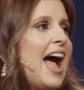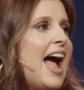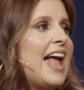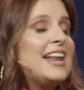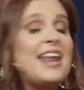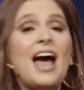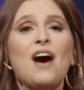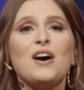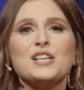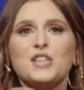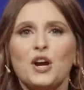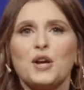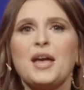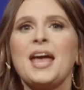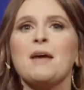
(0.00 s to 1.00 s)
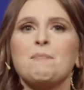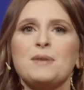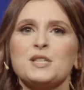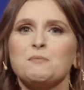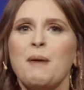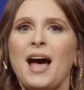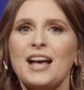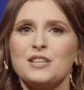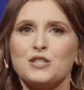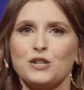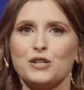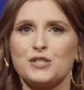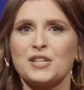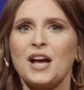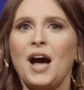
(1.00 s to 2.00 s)
And now as our campus
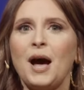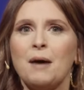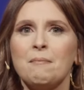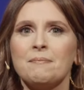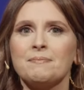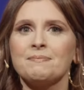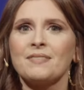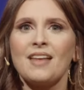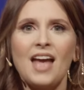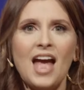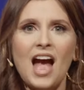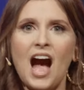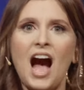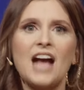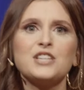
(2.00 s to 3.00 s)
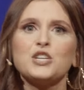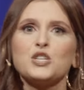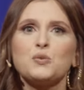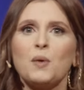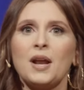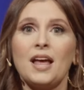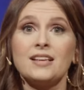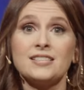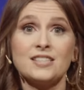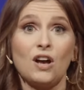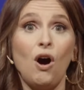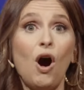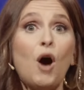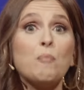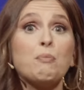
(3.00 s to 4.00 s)
pastors come, I just want us to
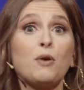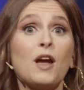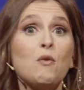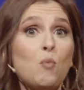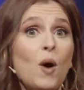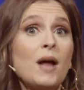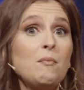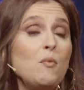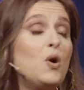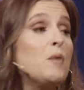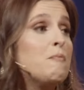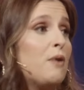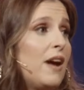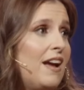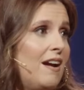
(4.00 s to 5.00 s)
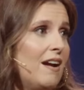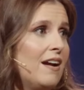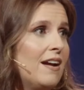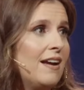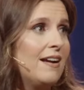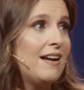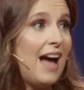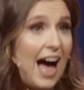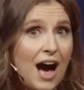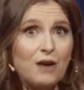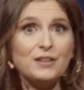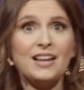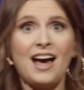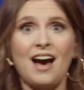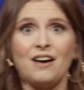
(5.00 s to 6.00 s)
all pray one more prayer
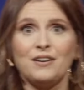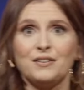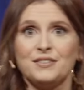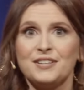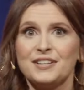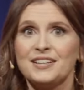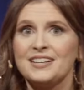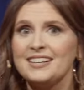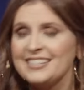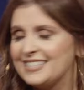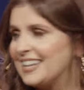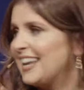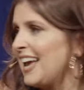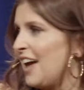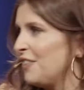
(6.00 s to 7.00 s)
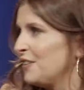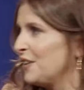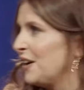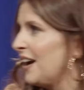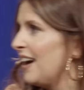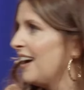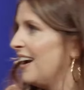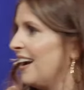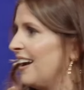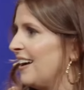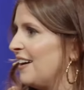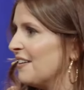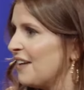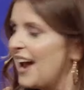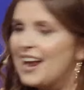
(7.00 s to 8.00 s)
out loud together.
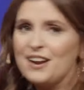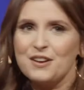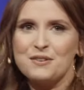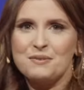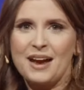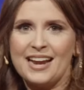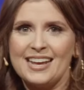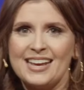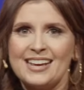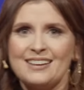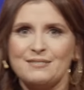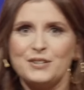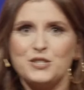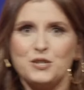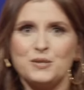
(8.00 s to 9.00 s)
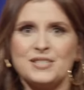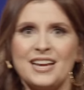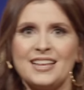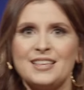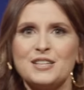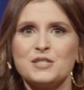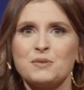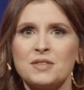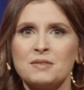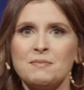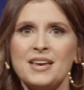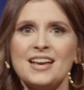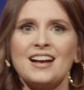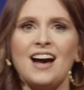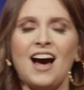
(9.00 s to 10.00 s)
All right, are you ready? Would you say this with
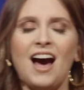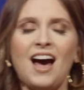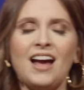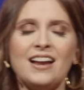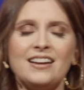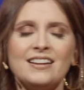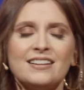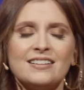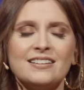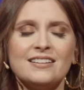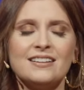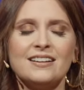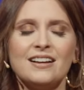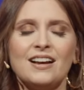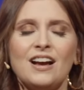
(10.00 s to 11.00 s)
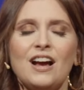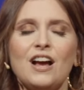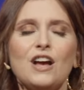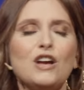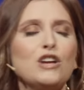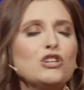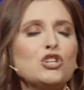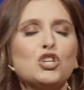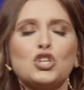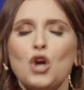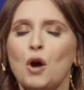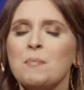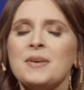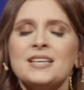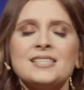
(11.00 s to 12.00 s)
me? God,
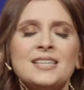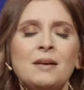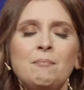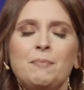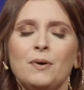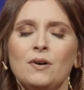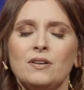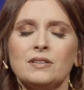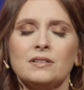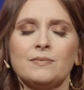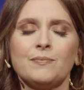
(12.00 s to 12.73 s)
show me simple.